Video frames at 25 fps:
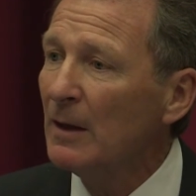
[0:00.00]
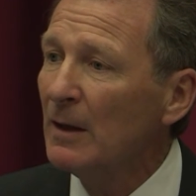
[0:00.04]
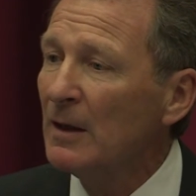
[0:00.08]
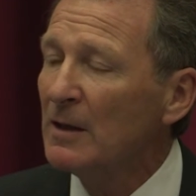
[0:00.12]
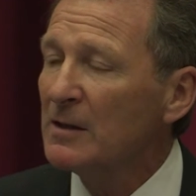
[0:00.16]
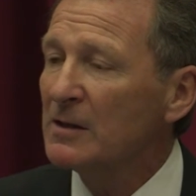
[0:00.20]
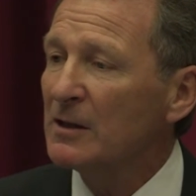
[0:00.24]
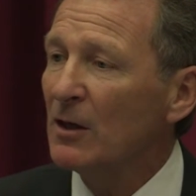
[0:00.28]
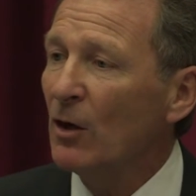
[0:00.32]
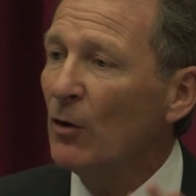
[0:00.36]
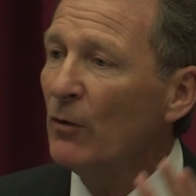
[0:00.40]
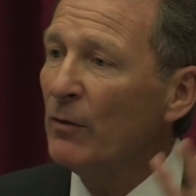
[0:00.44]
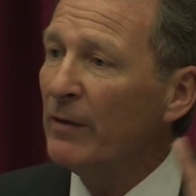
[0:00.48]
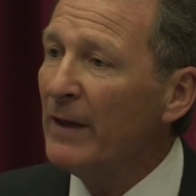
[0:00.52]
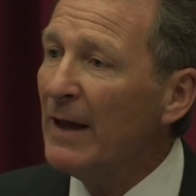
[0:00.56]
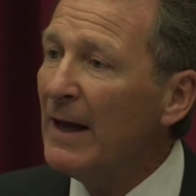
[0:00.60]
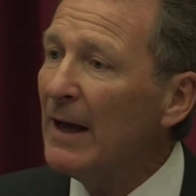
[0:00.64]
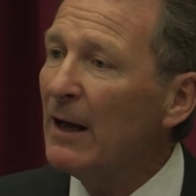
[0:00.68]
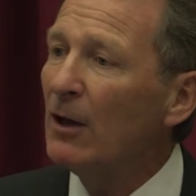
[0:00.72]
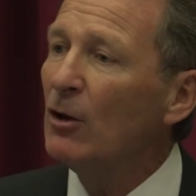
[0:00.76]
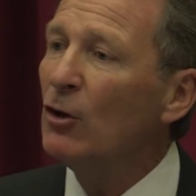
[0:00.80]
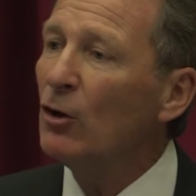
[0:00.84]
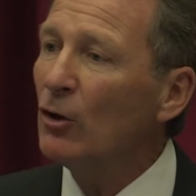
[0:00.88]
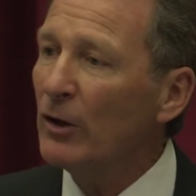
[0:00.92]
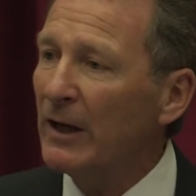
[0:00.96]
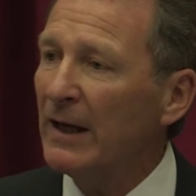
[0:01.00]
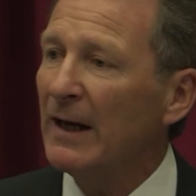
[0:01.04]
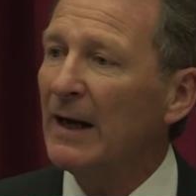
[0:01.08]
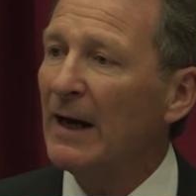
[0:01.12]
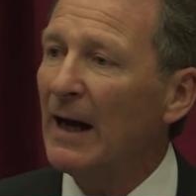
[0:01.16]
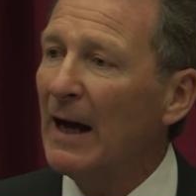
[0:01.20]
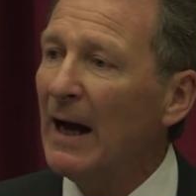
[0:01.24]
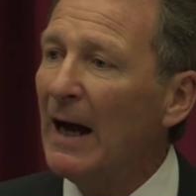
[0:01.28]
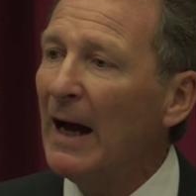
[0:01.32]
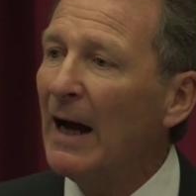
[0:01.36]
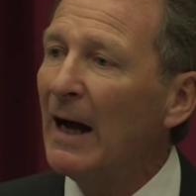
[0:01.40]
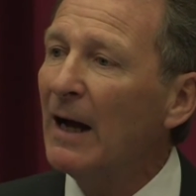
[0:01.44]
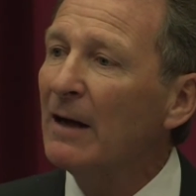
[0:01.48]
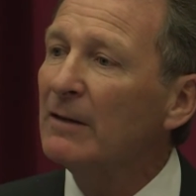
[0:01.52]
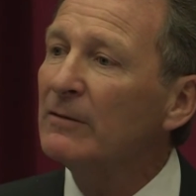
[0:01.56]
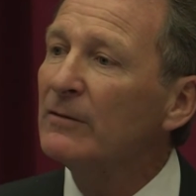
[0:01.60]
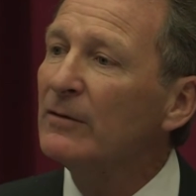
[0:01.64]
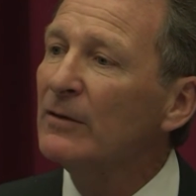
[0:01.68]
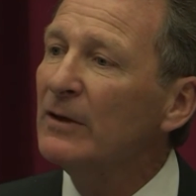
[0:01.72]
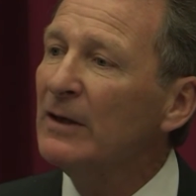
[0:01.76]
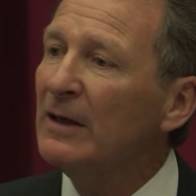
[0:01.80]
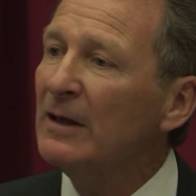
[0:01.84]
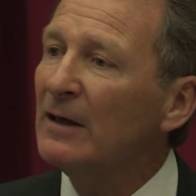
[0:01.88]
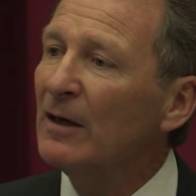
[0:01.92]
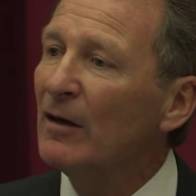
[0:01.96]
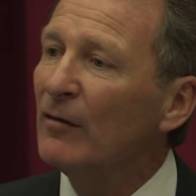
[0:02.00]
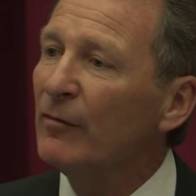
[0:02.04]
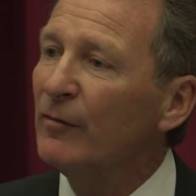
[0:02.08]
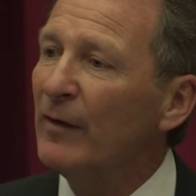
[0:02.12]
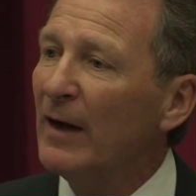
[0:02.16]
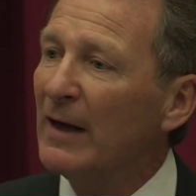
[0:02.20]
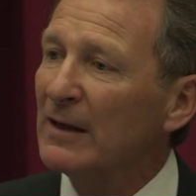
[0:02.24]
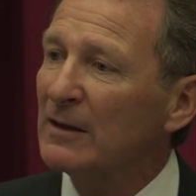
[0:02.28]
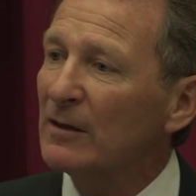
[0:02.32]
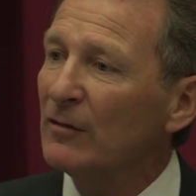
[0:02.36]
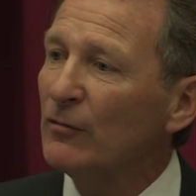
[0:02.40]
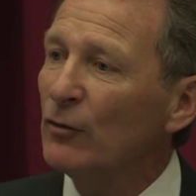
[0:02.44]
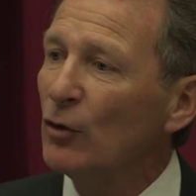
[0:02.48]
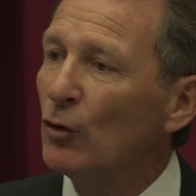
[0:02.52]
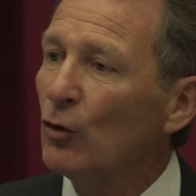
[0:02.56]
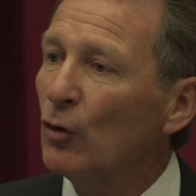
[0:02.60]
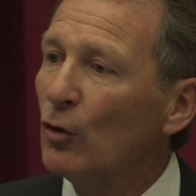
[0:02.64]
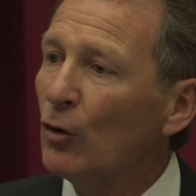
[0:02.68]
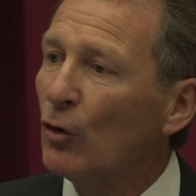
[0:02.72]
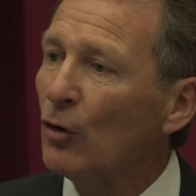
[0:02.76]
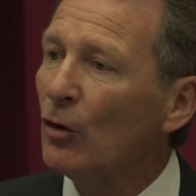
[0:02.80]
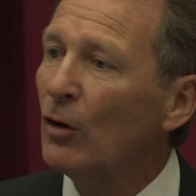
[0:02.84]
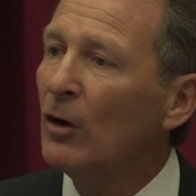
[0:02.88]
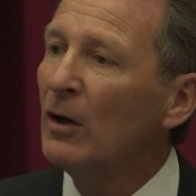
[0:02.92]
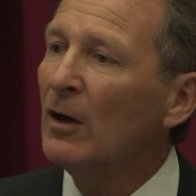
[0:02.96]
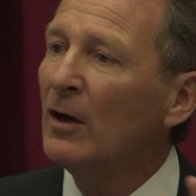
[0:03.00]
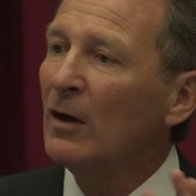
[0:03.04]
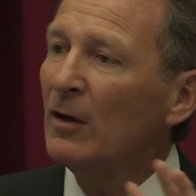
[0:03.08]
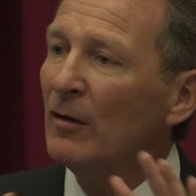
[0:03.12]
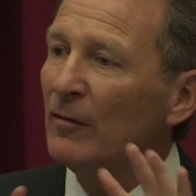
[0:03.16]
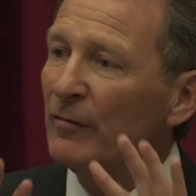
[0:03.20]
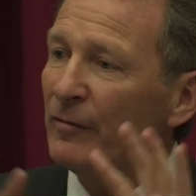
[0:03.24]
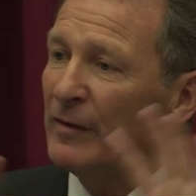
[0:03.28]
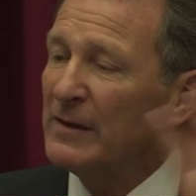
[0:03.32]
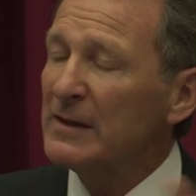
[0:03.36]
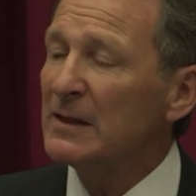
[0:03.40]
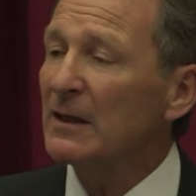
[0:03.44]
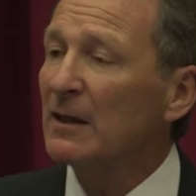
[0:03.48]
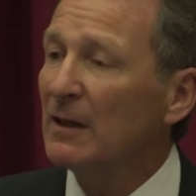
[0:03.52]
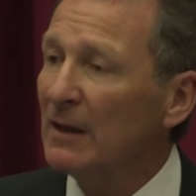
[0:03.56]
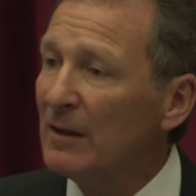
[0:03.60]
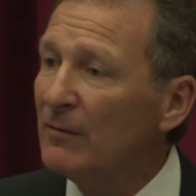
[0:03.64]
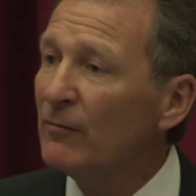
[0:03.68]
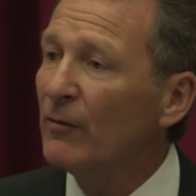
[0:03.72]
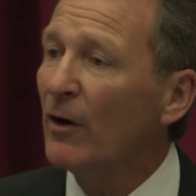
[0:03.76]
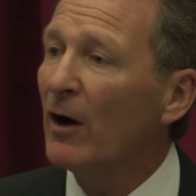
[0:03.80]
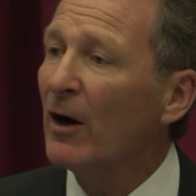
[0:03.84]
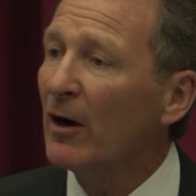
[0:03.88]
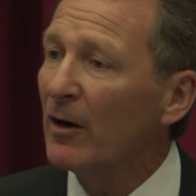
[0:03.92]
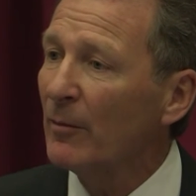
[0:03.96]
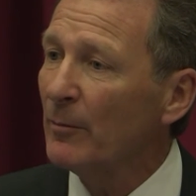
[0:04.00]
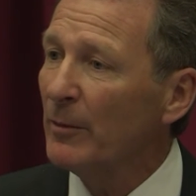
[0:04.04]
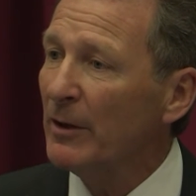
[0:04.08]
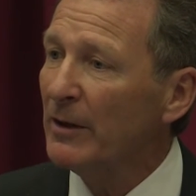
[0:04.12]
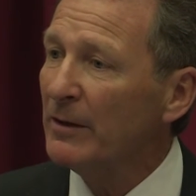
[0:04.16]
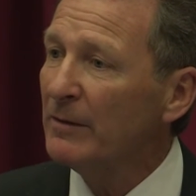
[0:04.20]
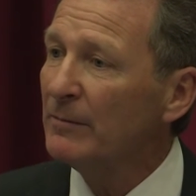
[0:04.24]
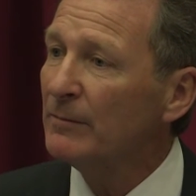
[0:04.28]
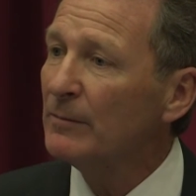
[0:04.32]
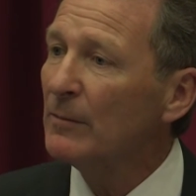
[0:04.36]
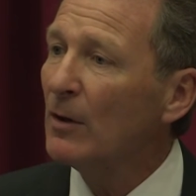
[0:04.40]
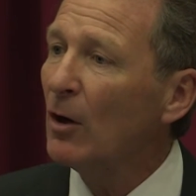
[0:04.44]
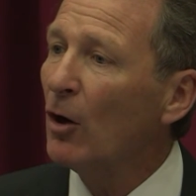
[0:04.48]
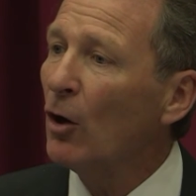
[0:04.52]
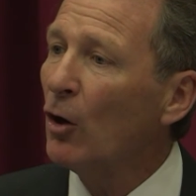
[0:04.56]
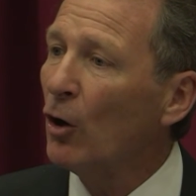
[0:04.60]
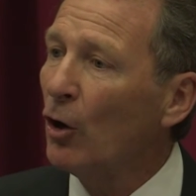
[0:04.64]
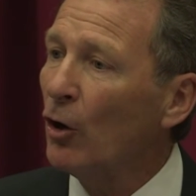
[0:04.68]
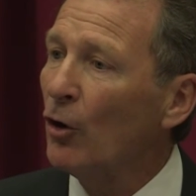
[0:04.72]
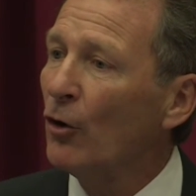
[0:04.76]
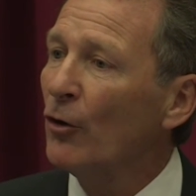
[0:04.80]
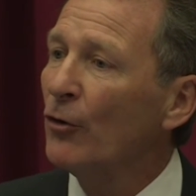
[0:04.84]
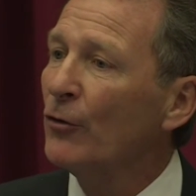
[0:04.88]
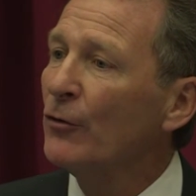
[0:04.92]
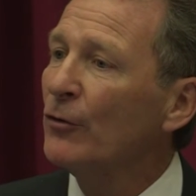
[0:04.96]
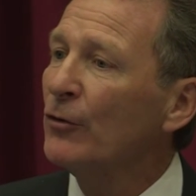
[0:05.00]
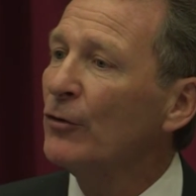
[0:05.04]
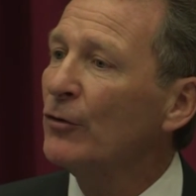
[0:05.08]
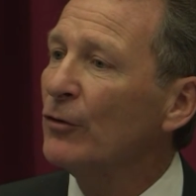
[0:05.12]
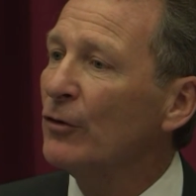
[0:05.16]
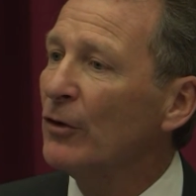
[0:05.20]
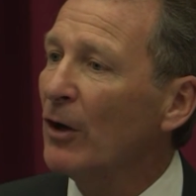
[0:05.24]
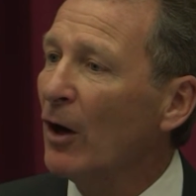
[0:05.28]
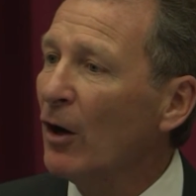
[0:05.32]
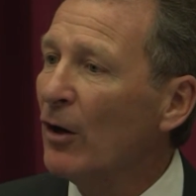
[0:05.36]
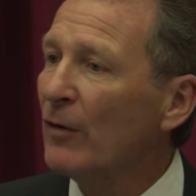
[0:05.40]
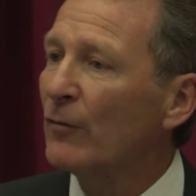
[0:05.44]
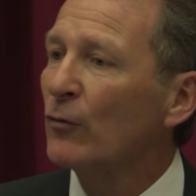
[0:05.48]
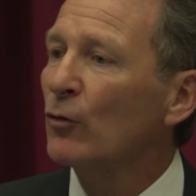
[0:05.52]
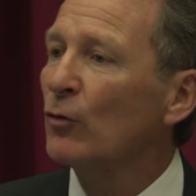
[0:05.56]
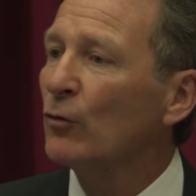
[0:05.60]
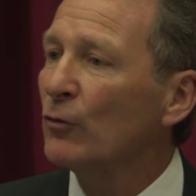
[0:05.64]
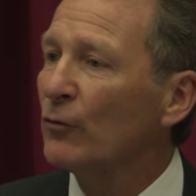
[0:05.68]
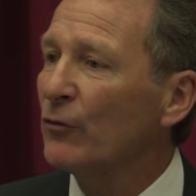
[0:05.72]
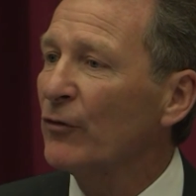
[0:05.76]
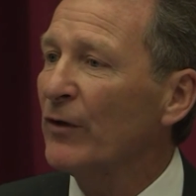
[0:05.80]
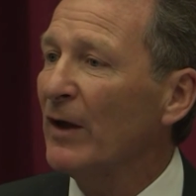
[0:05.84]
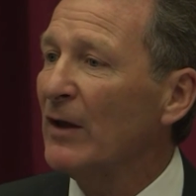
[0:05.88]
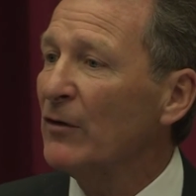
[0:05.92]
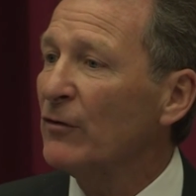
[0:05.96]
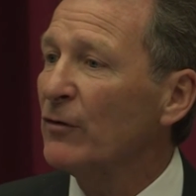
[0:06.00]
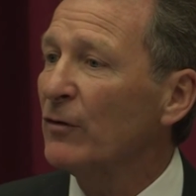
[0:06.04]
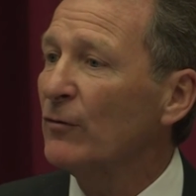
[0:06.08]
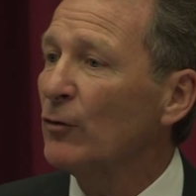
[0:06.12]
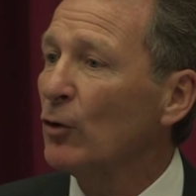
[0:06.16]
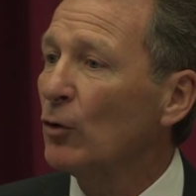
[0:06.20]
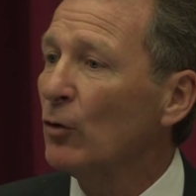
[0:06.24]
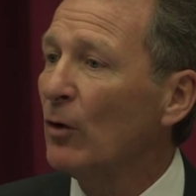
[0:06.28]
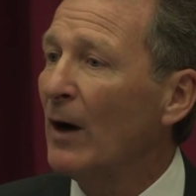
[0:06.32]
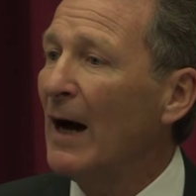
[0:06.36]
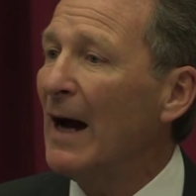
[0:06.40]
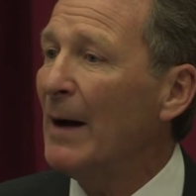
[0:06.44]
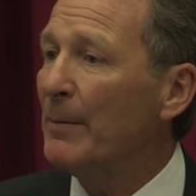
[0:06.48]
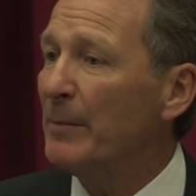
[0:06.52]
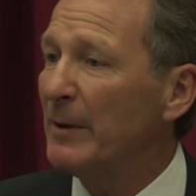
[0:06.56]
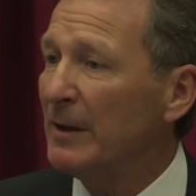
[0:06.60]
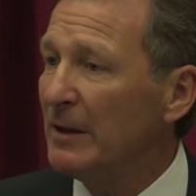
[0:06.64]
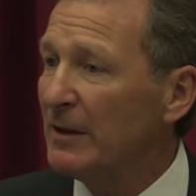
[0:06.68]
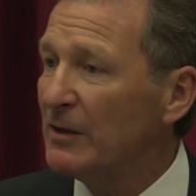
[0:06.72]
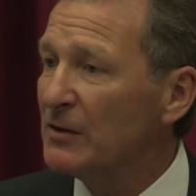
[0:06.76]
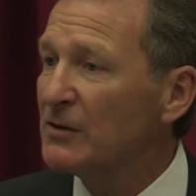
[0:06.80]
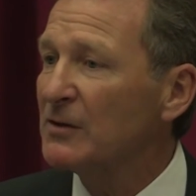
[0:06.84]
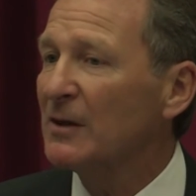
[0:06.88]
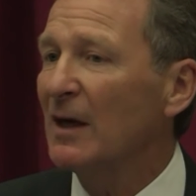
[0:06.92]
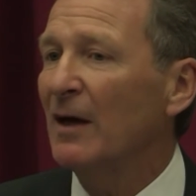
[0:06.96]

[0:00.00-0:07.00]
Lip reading: So they're looking at the effect of your physical environment on the overall sense of your happiness.